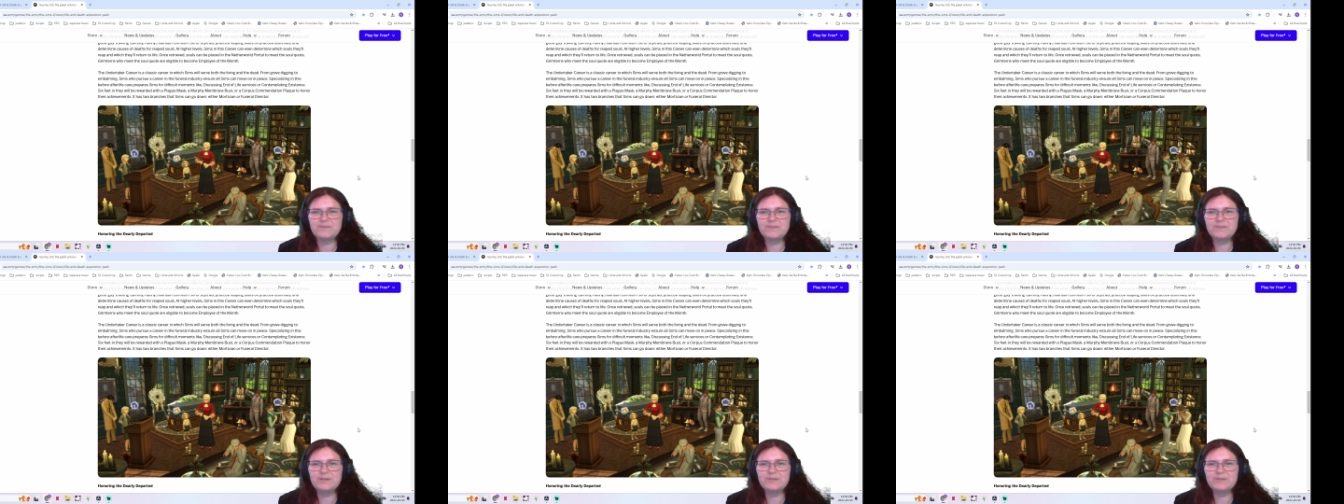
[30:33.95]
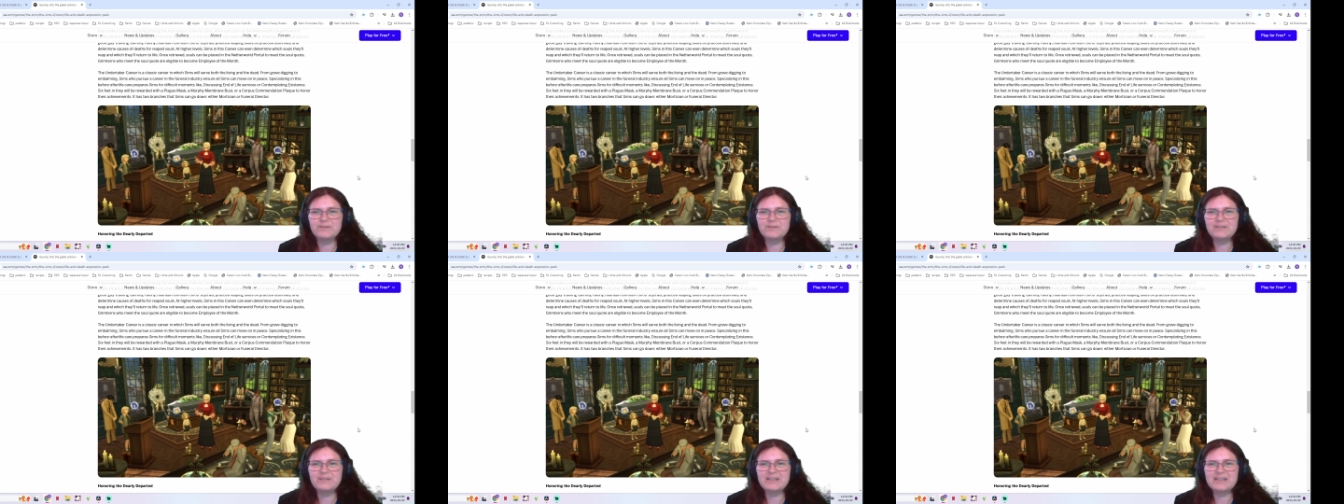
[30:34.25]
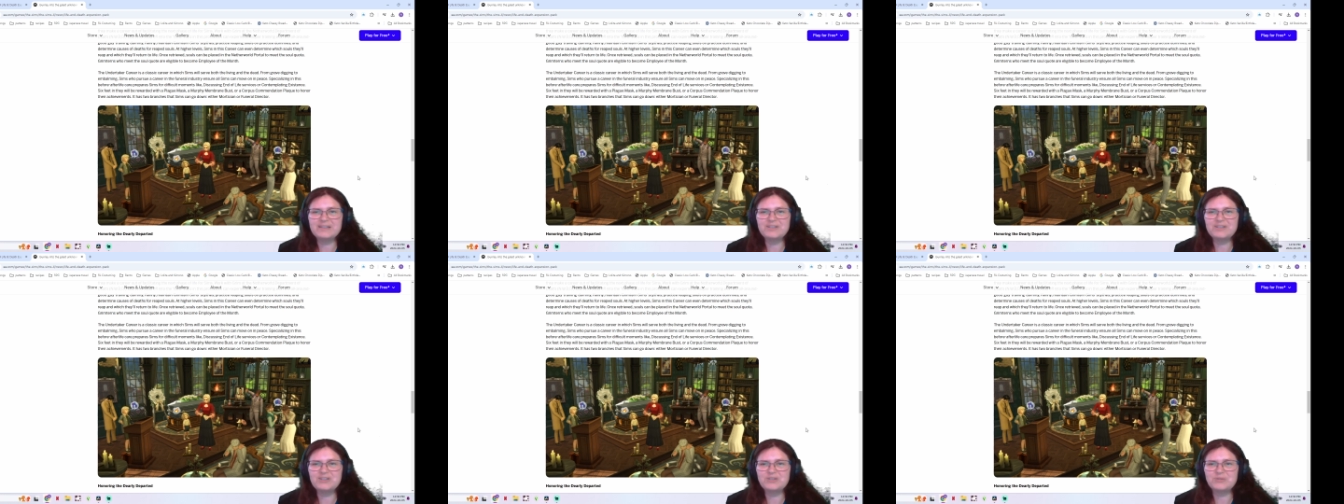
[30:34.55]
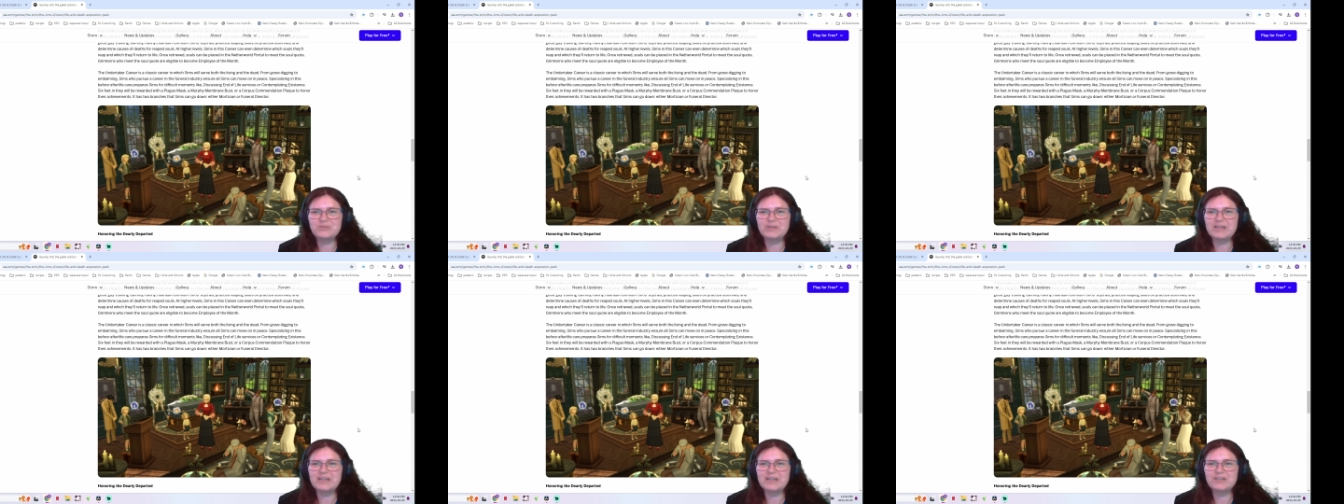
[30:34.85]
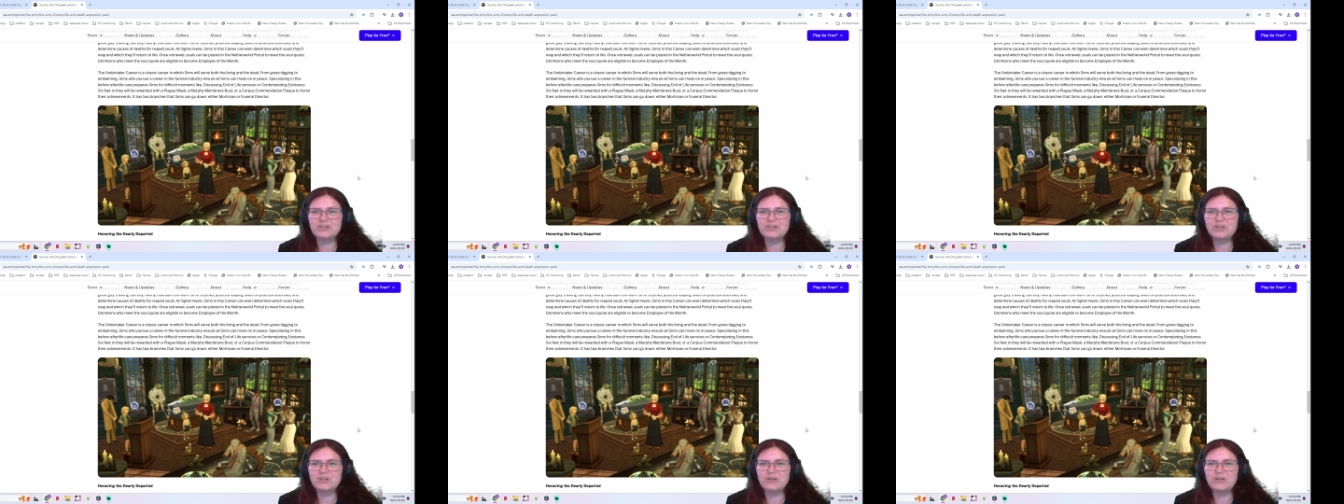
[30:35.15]
funeral industry
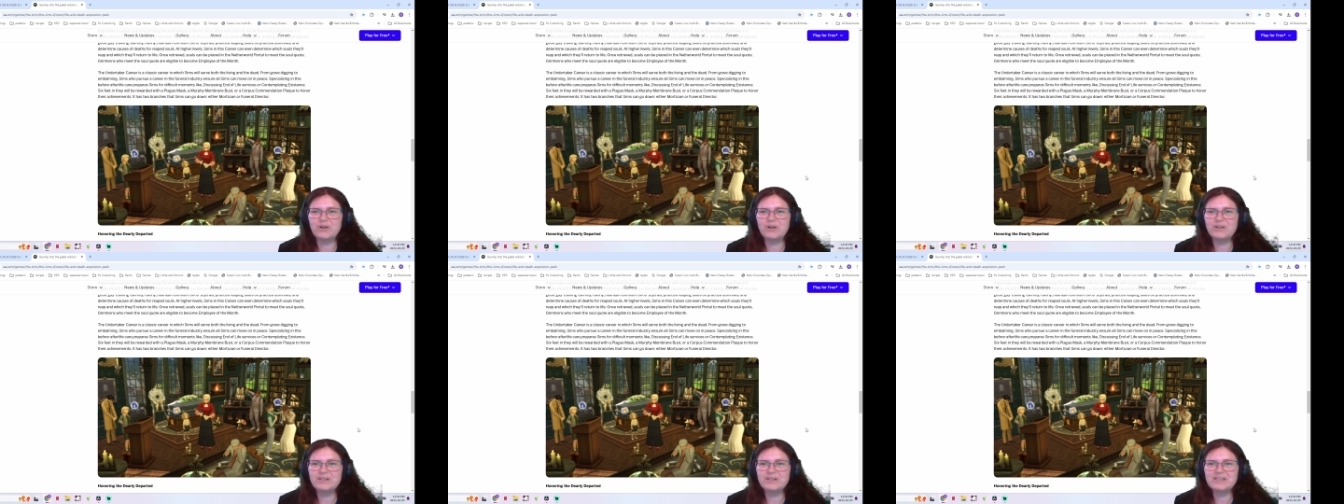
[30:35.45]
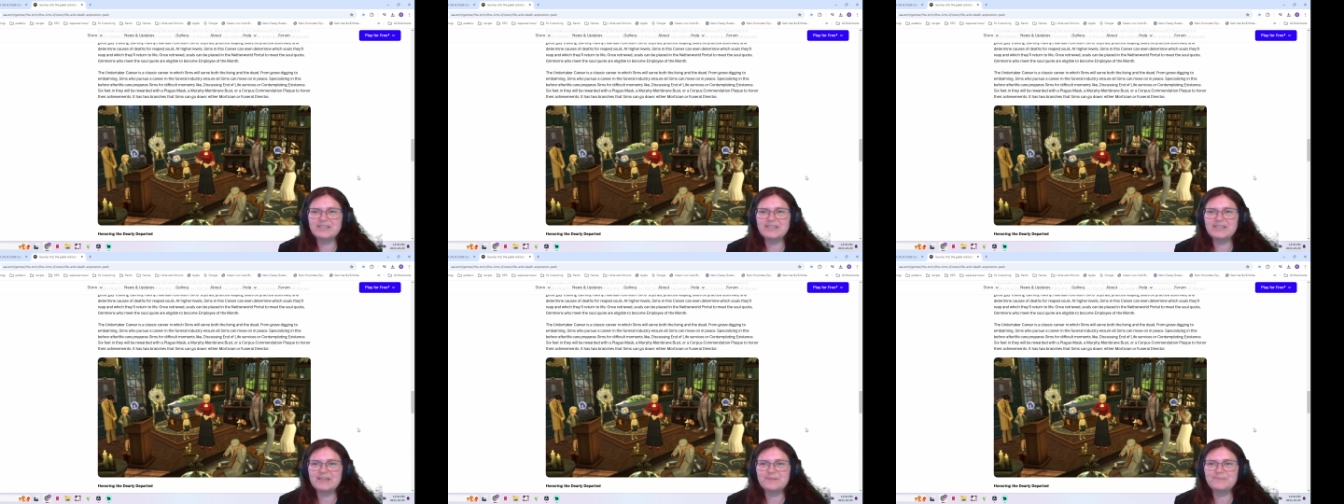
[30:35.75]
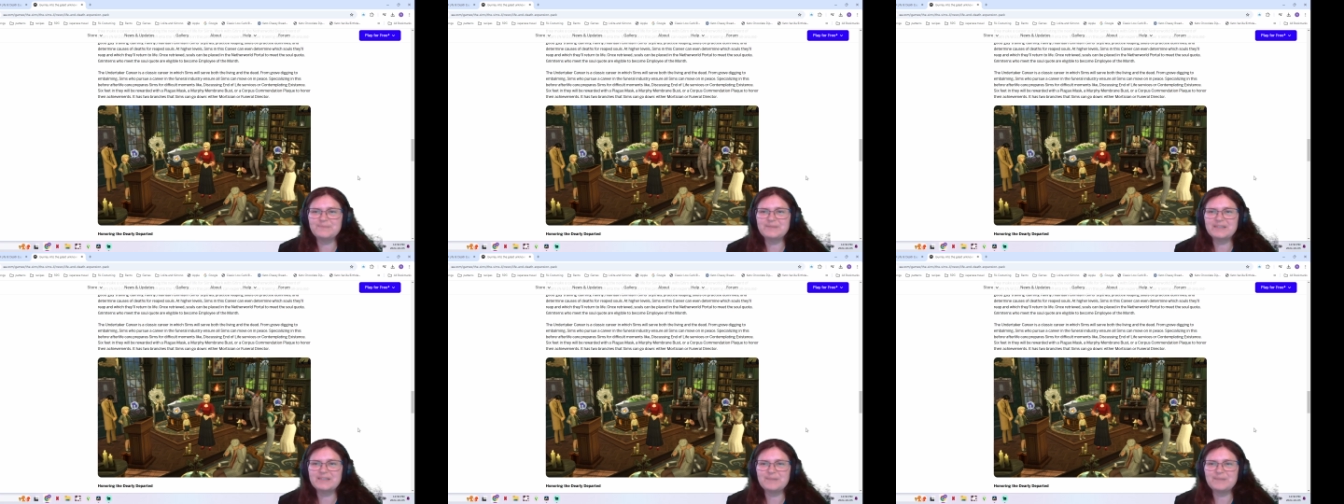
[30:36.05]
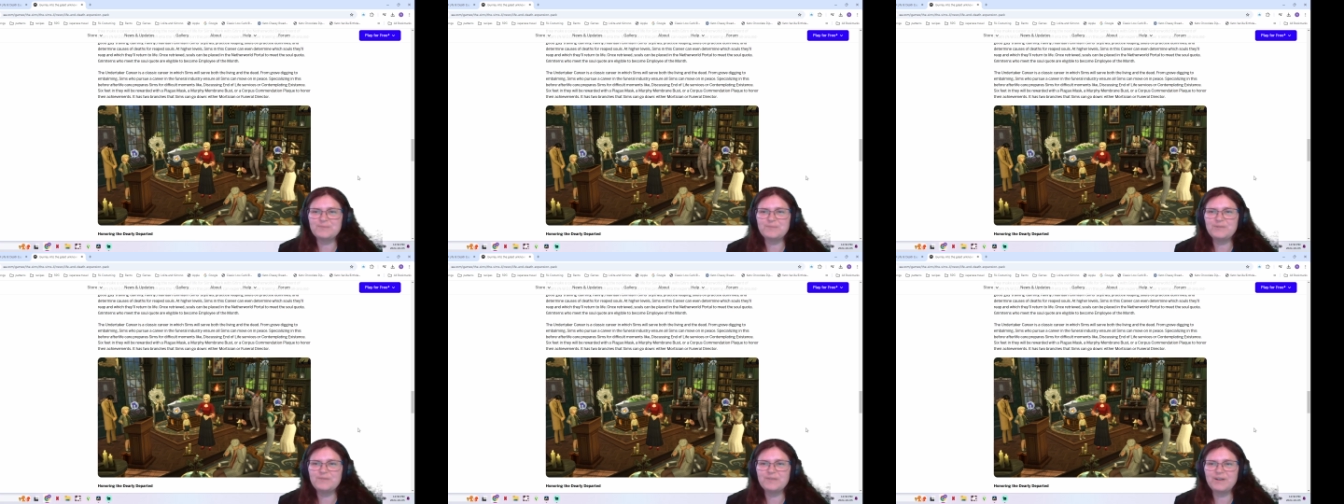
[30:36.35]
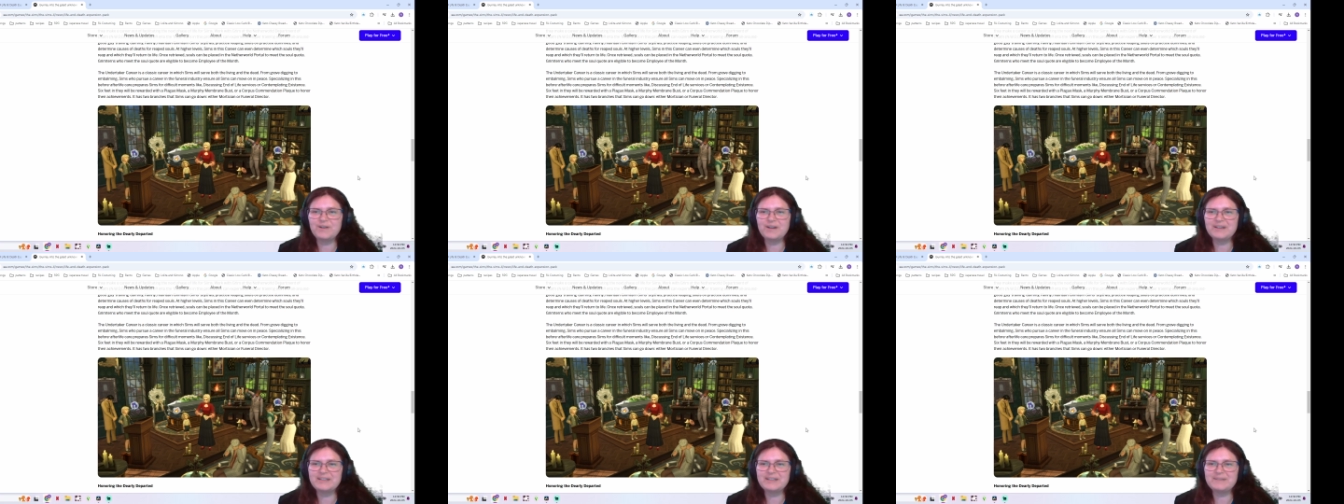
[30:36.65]
ensure all Sims can move
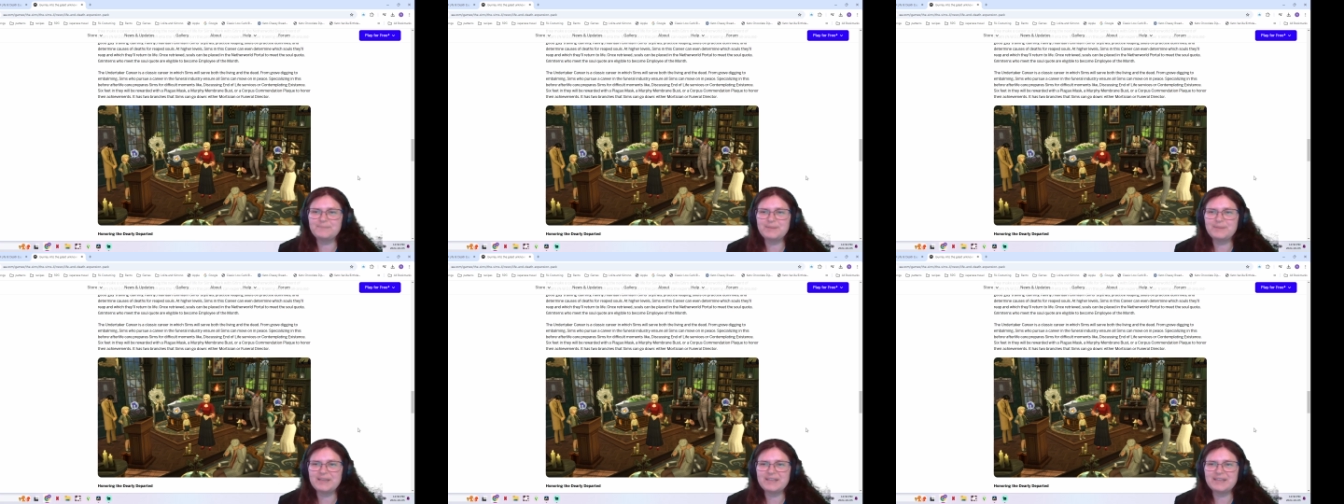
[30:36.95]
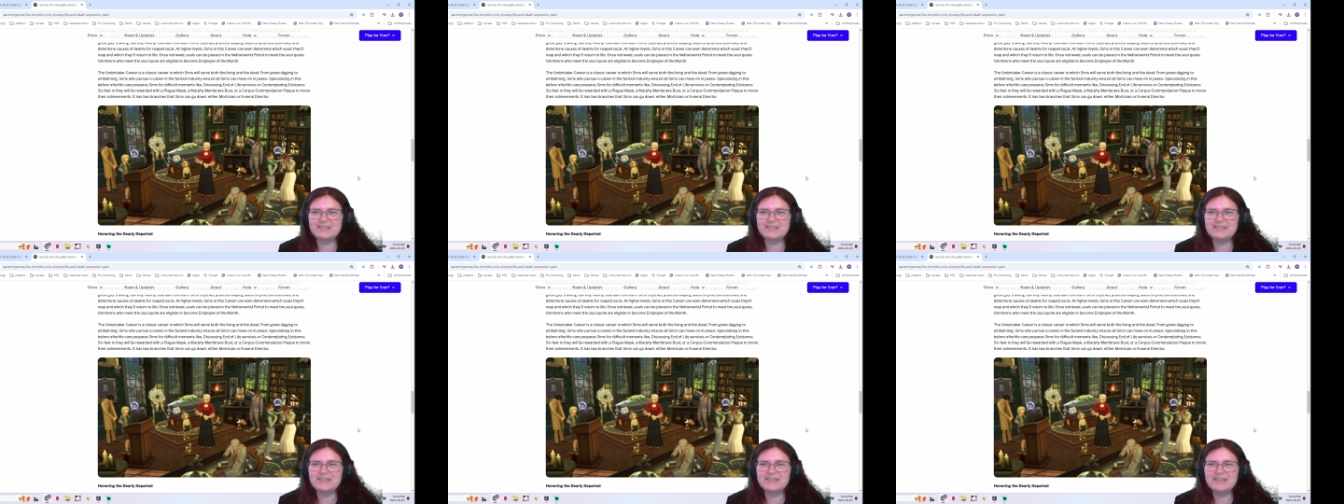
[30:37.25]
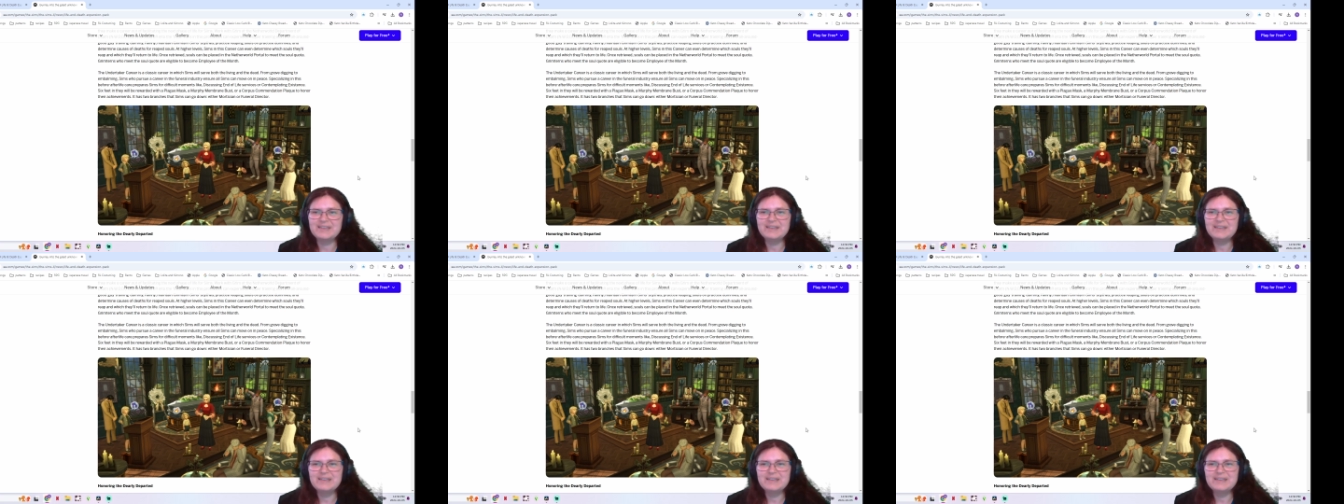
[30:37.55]
on in peace.